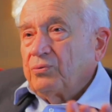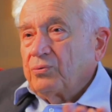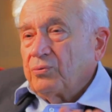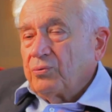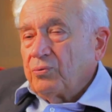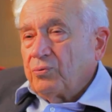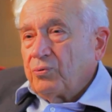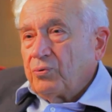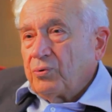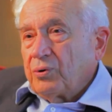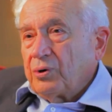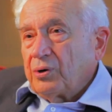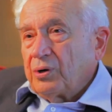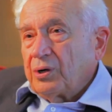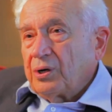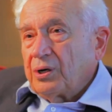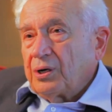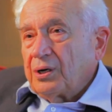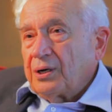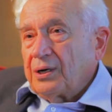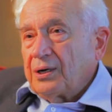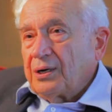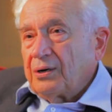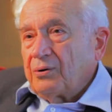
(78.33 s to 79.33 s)

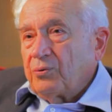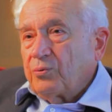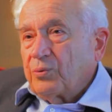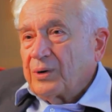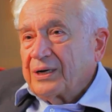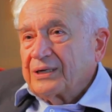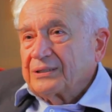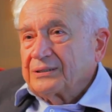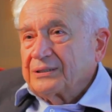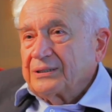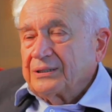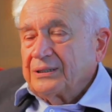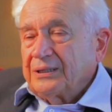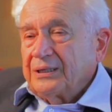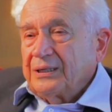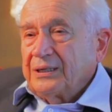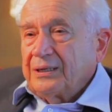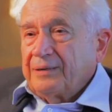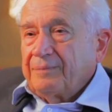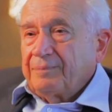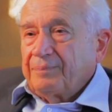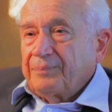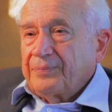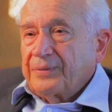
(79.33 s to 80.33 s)
what,
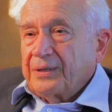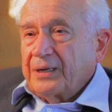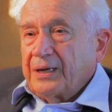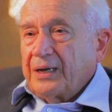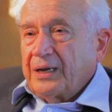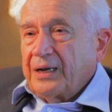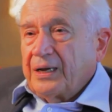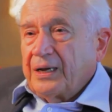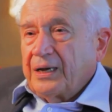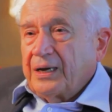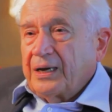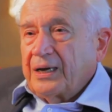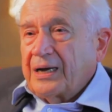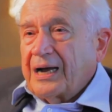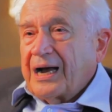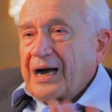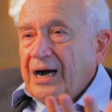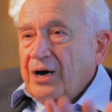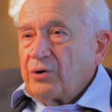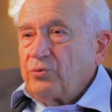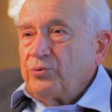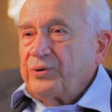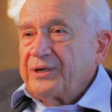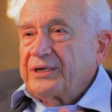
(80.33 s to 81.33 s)
uh,
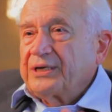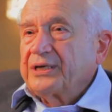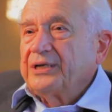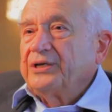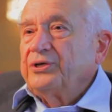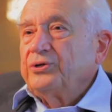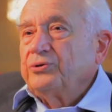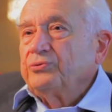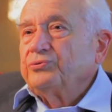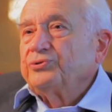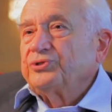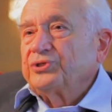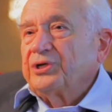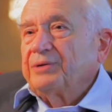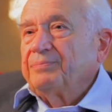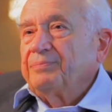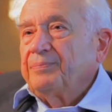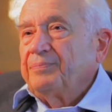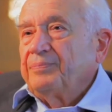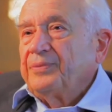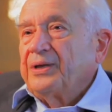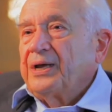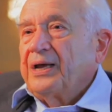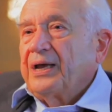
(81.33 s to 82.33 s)
how we can use them
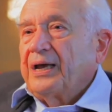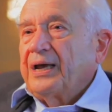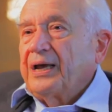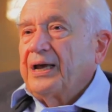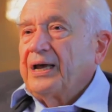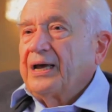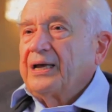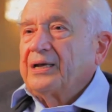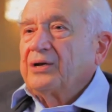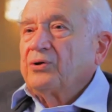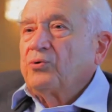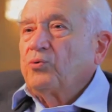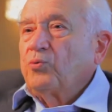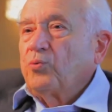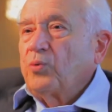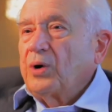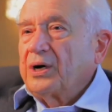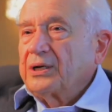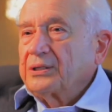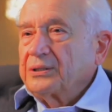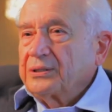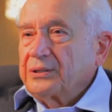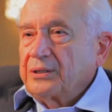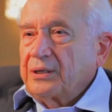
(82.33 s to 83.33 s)
and
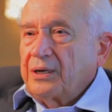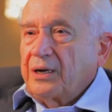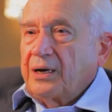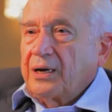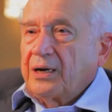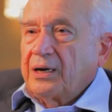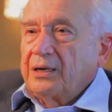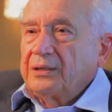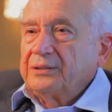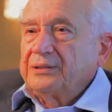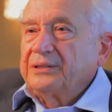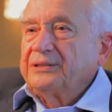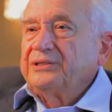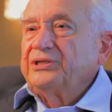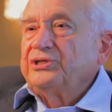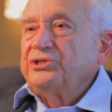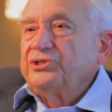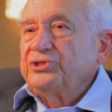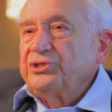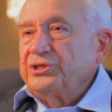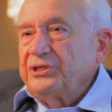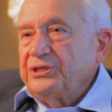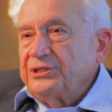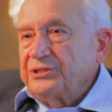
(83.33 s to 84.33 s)
what are the
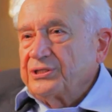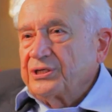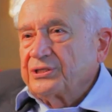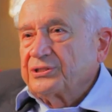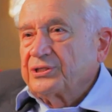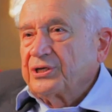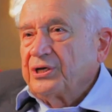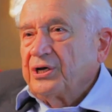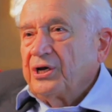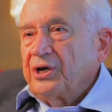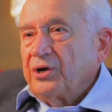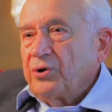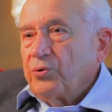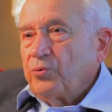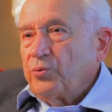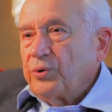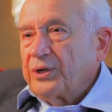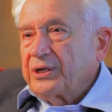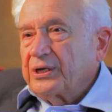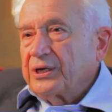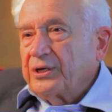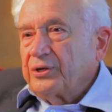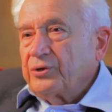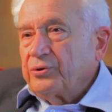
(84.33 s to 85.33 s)
diseases we
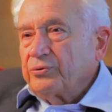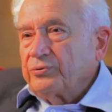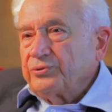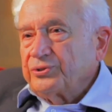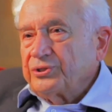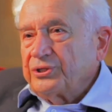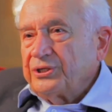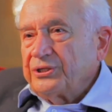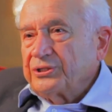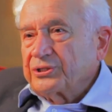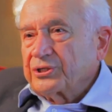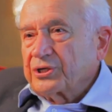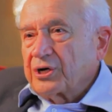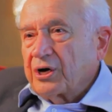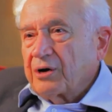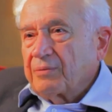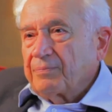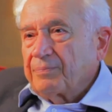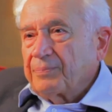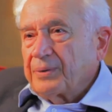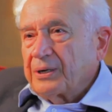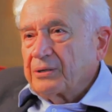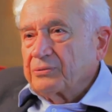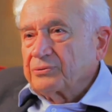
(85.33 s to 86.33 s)
can use these
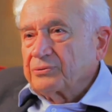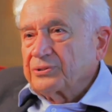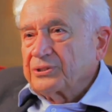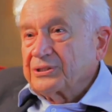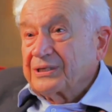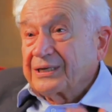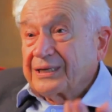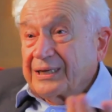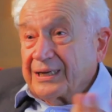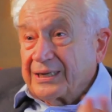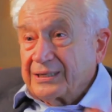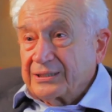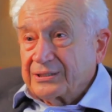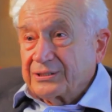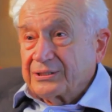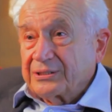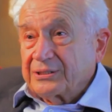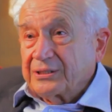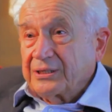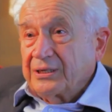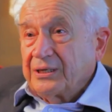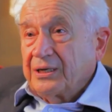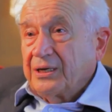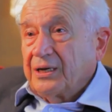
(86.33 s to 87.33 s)
compounds against.
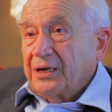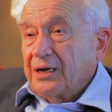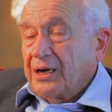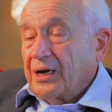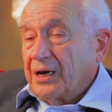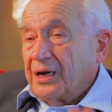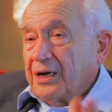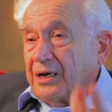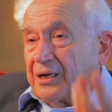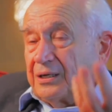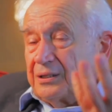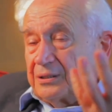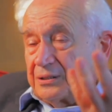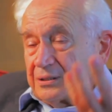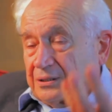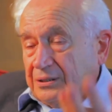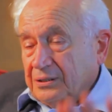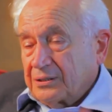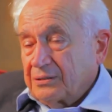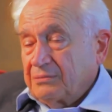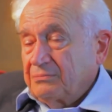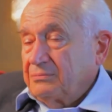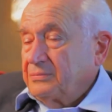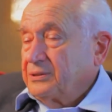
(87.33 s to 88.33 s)
And uh,
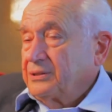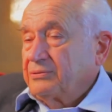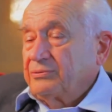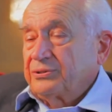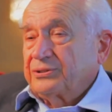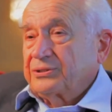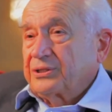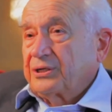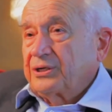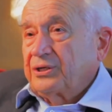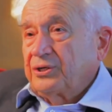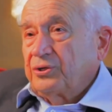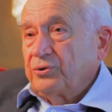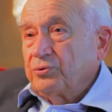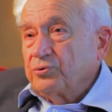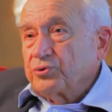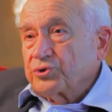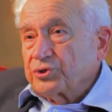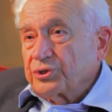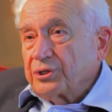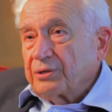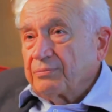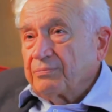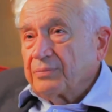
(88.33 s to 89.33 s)
there is a huge
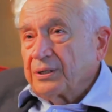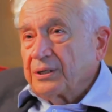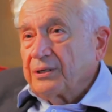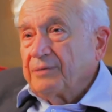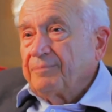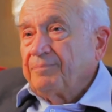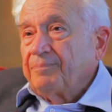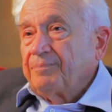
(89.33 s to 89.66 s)
number of